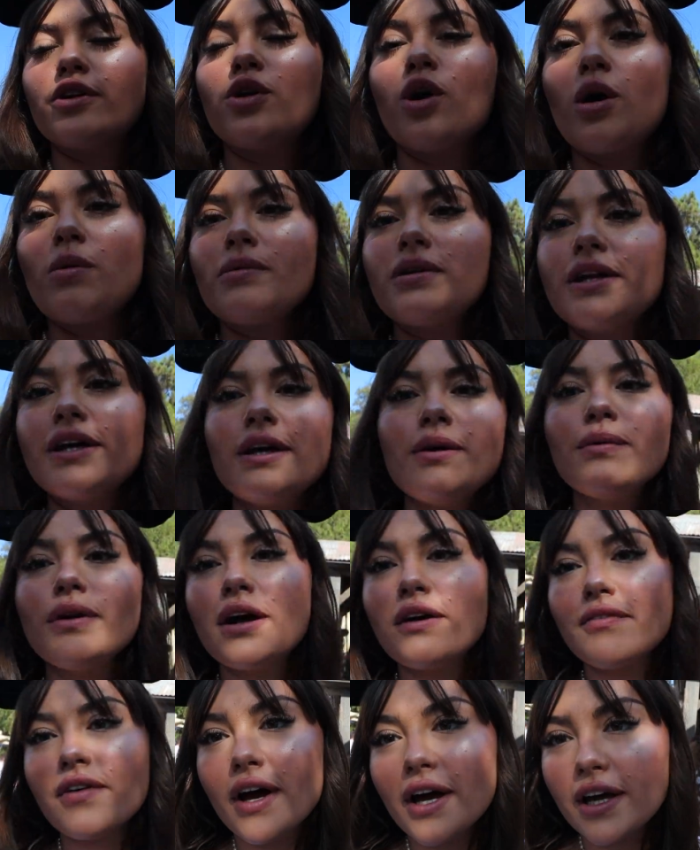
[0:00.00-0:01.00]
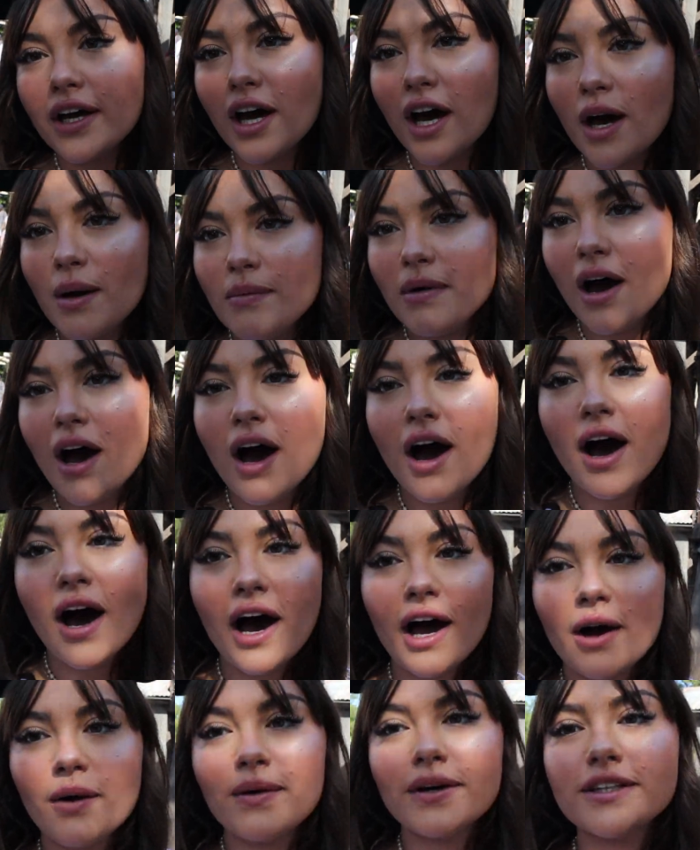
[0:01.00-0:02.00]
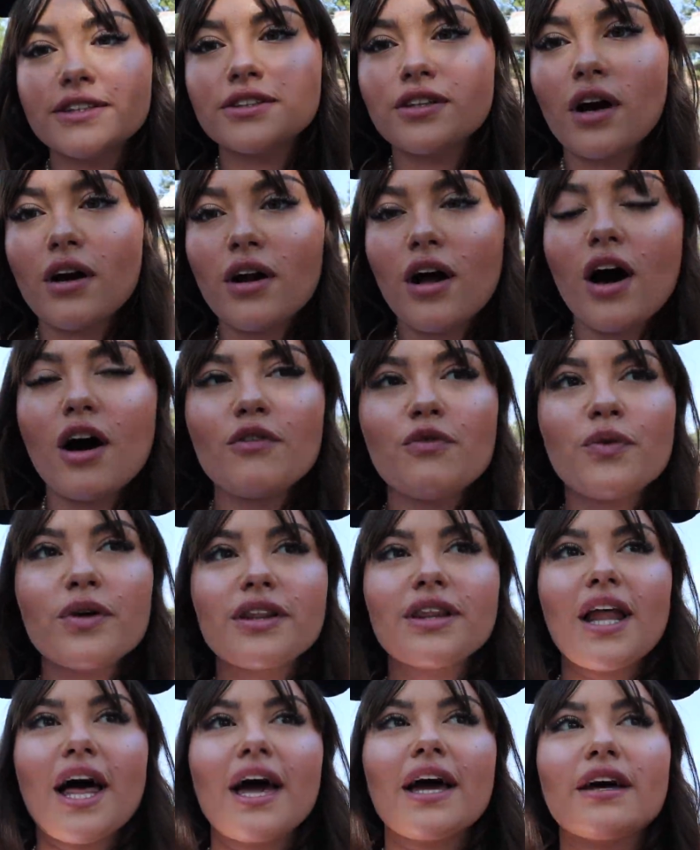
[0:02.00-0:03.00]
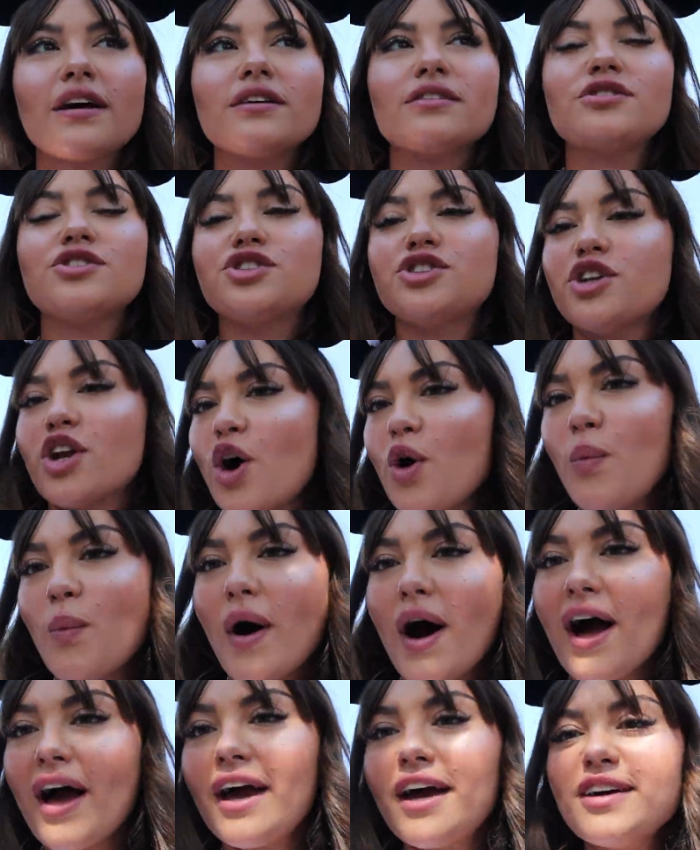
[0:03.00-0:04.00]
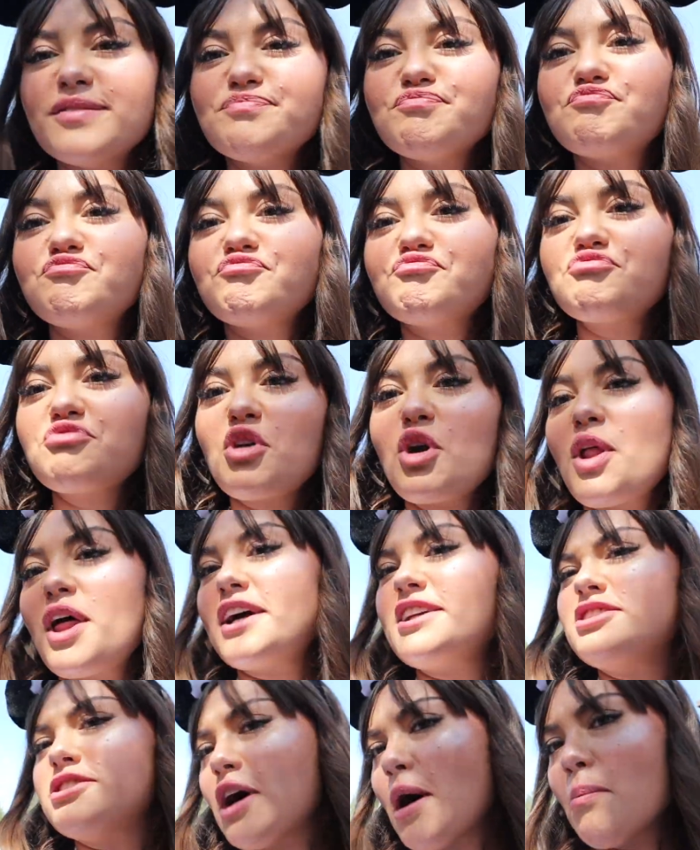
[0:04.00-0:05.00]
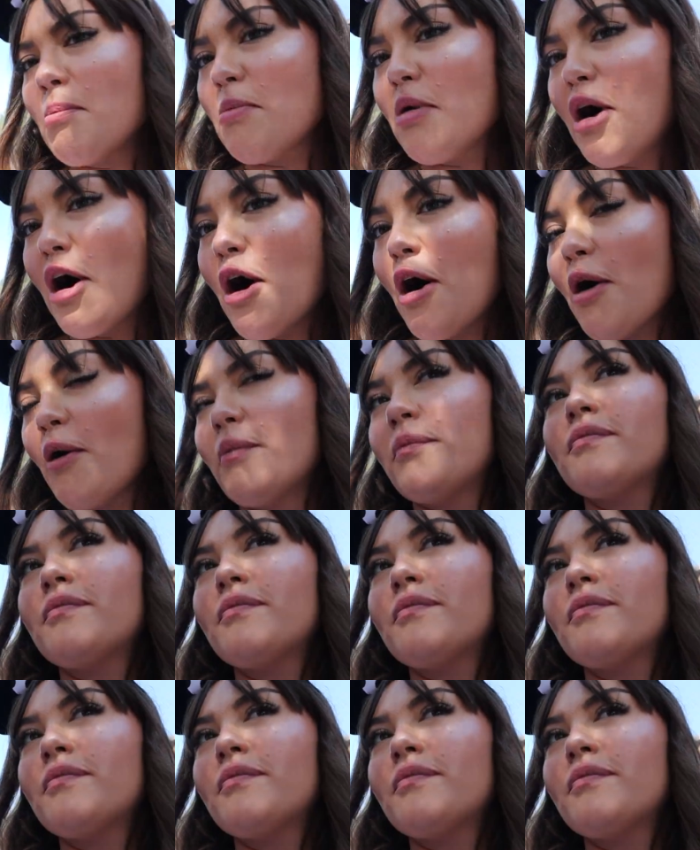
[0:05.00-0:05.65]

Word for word: Normally whenever I come, I always start off with like Snow White or like Dumbo.